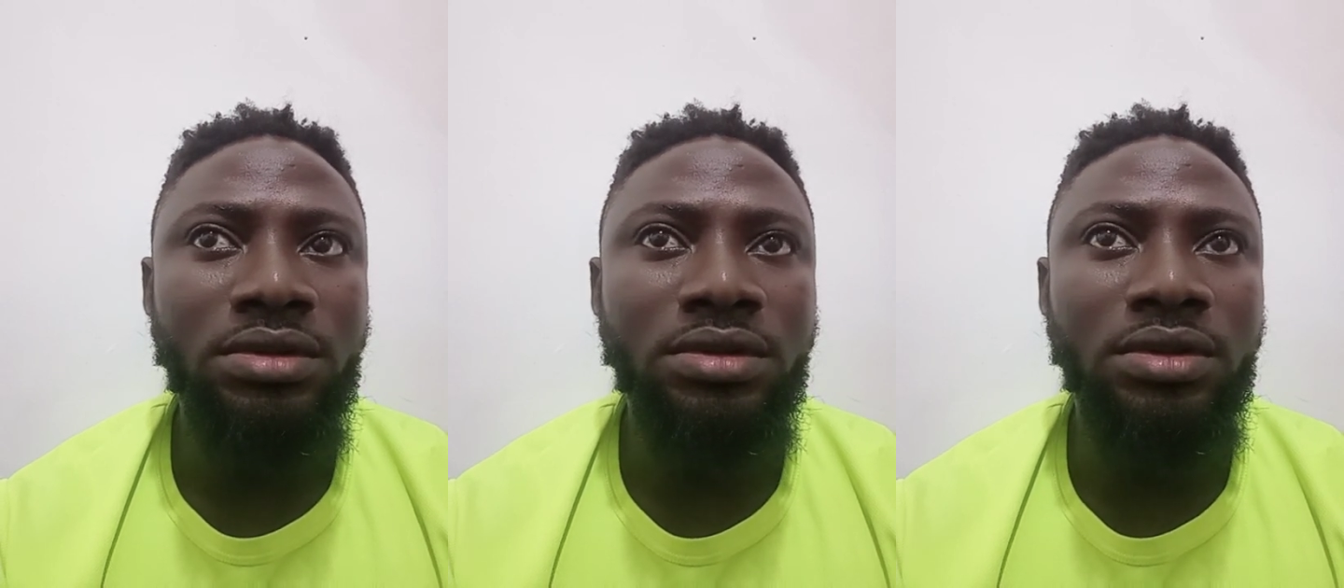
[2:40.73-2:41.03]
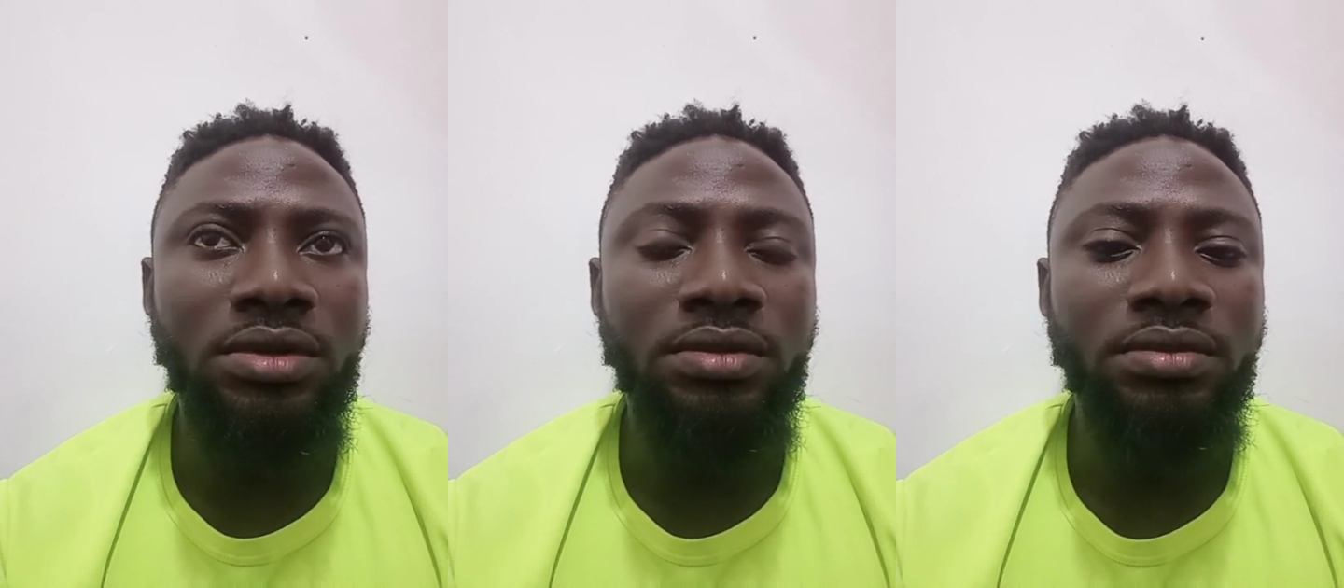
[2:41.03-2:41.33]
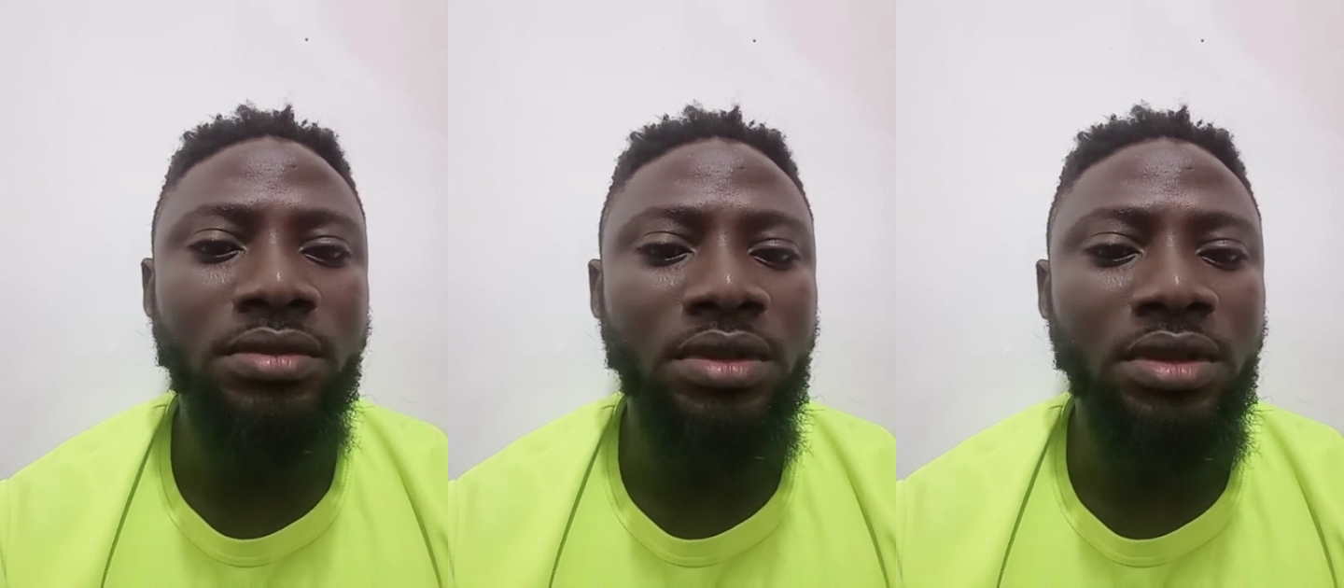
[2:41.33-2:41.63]
So
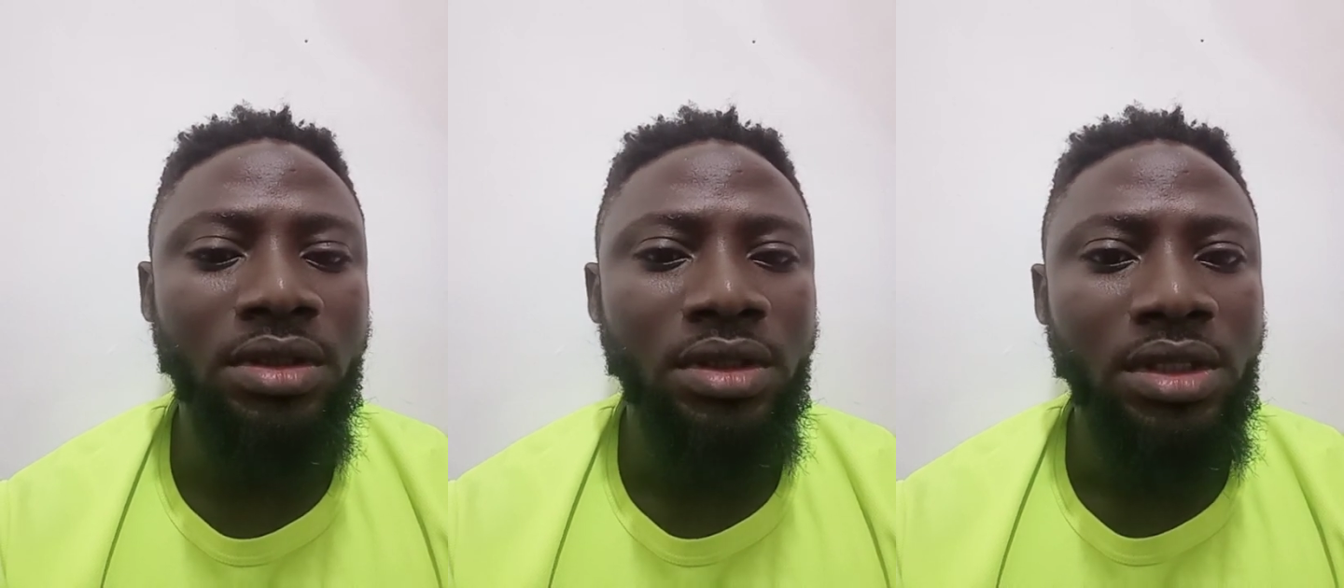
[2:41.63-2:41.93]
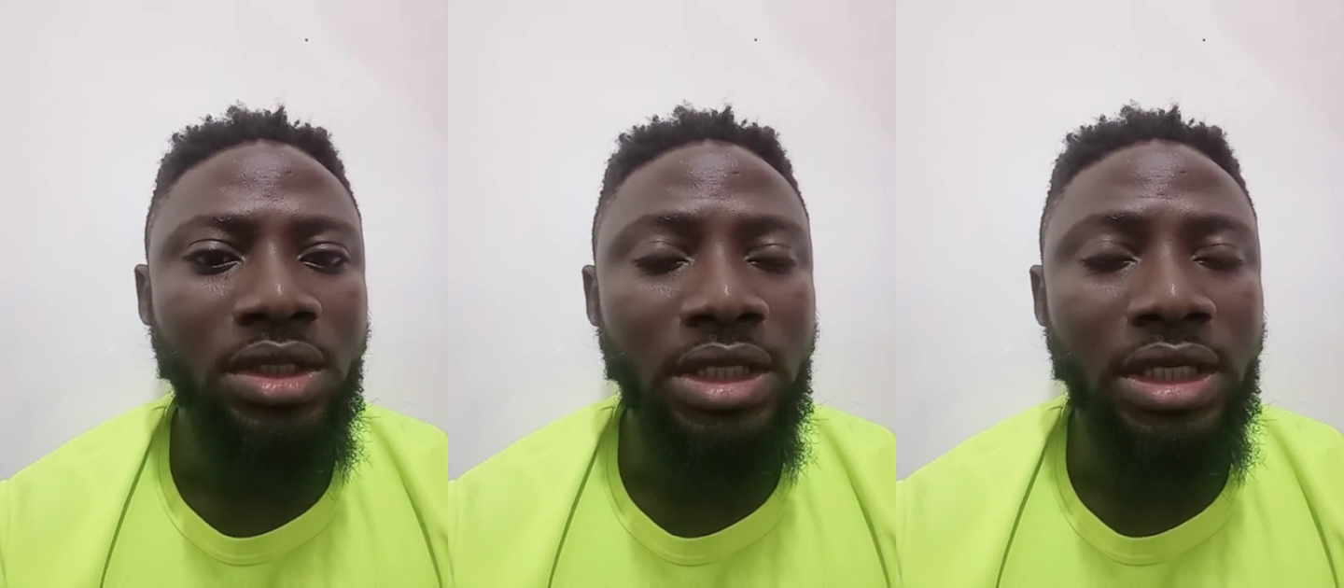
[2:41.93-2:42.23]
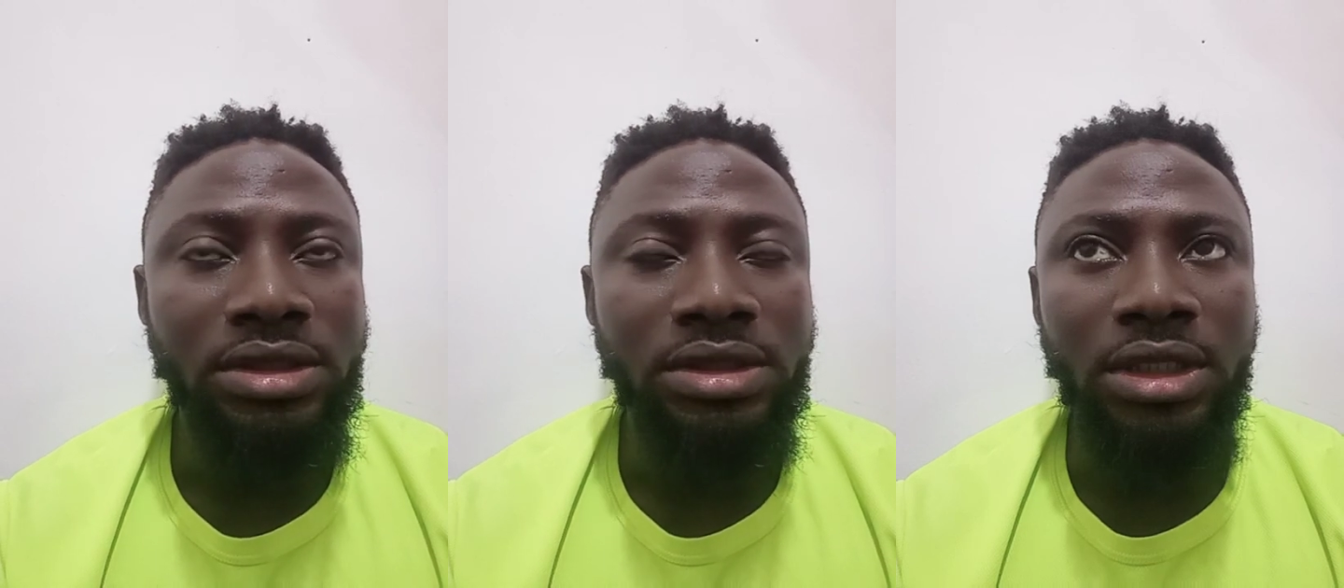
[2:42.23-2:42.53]

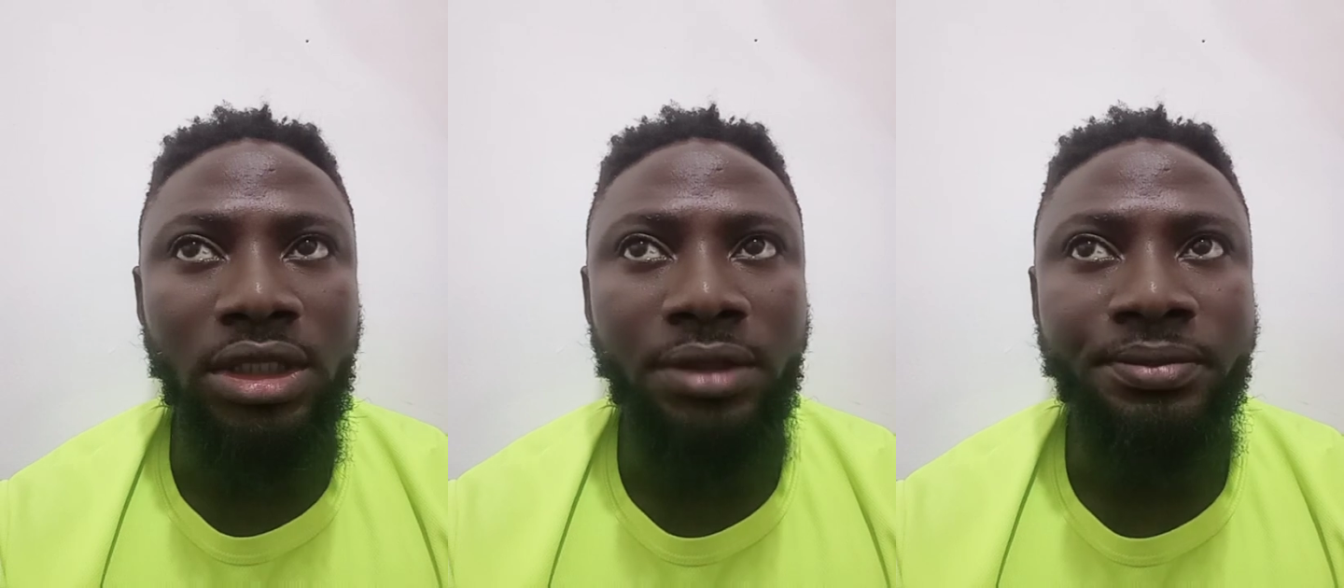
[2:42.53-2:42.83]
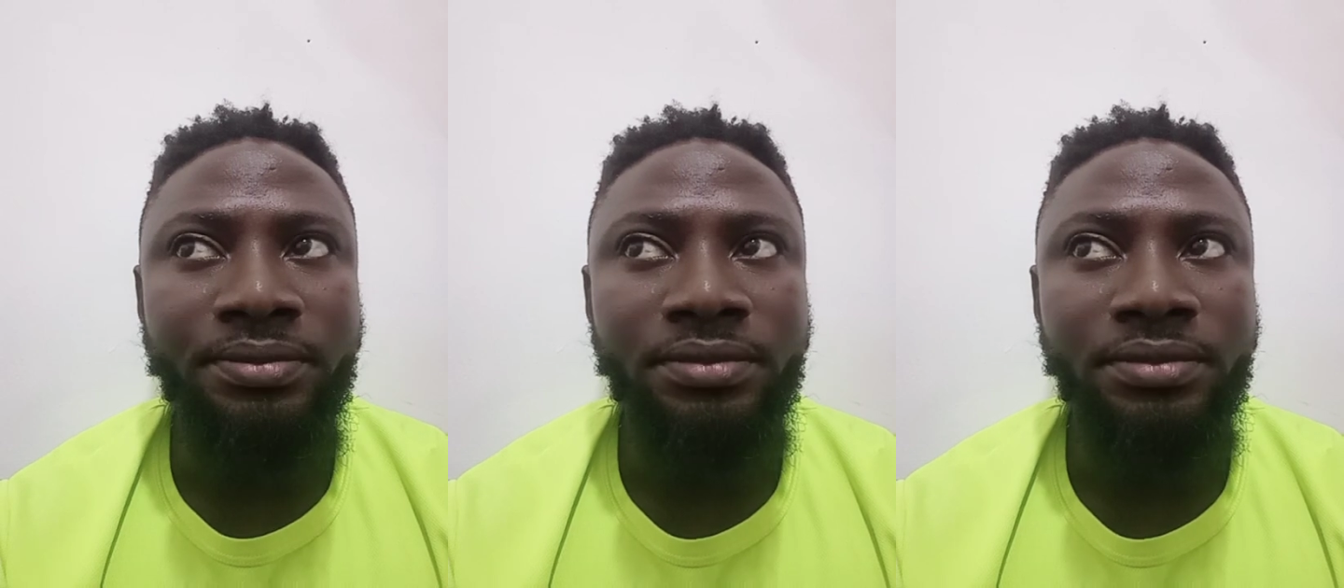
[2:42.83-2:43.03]
yesterday